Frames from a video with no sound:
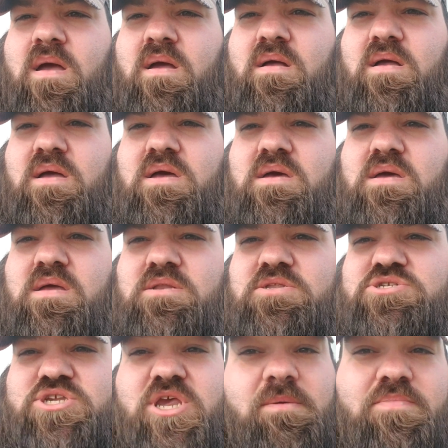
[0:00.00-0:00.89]
uh,
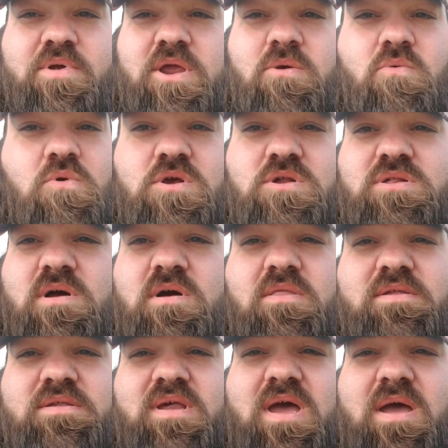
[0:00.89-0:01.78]
jake brake works all
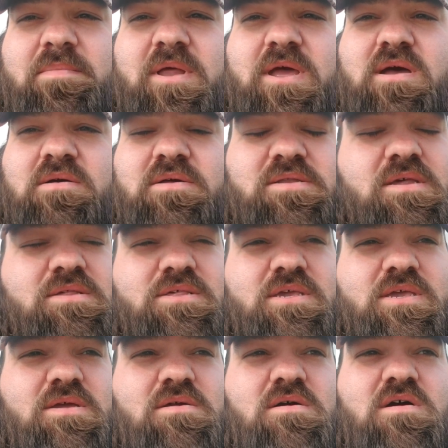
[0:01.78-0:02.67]
the time now. It doesn't
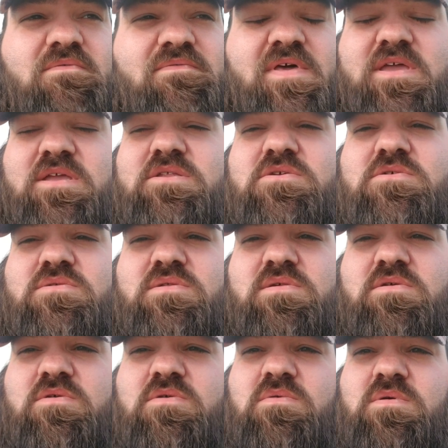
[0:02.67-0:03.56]
kick off like it used
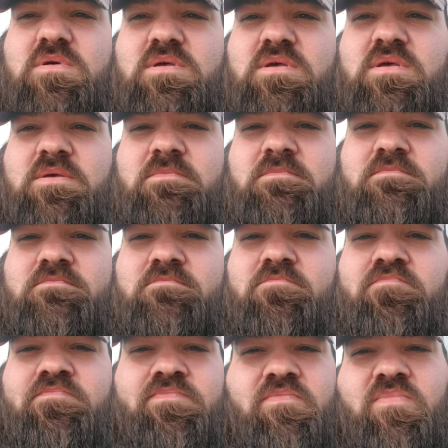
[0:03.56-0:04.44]
to.
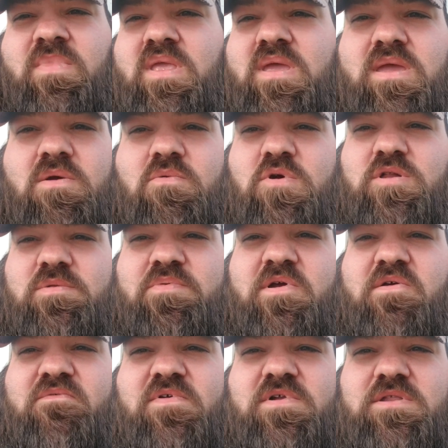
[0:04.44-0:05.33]
It works
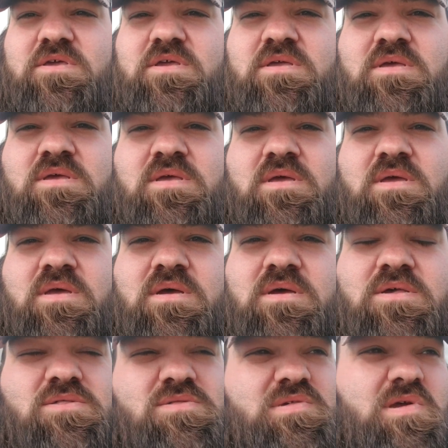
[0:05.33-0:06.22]
perfectly.
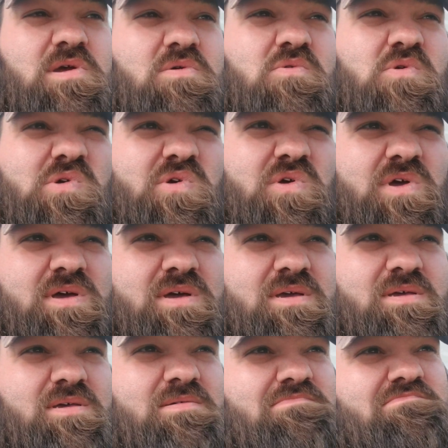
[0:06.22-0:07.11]
So
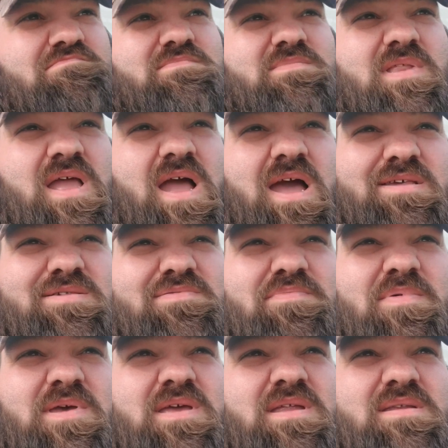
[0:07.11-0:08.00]
I
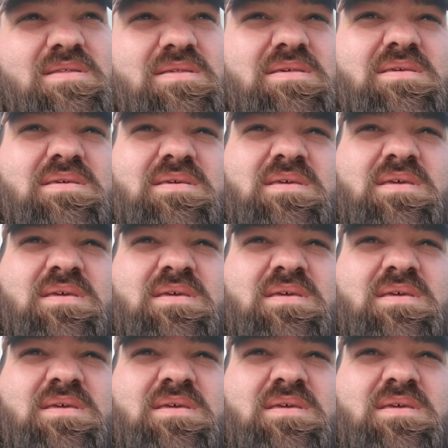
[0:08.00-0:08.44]
spent